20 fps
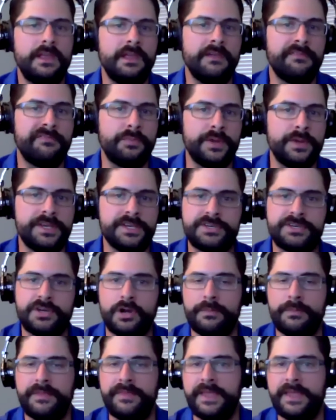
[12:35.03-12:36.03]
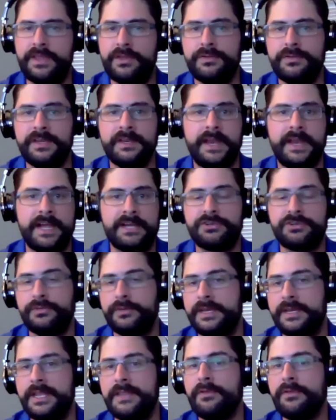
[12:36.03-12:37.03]
if we determine that you didn't
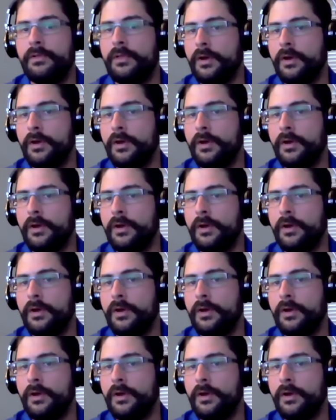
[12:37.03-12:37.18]
actually need the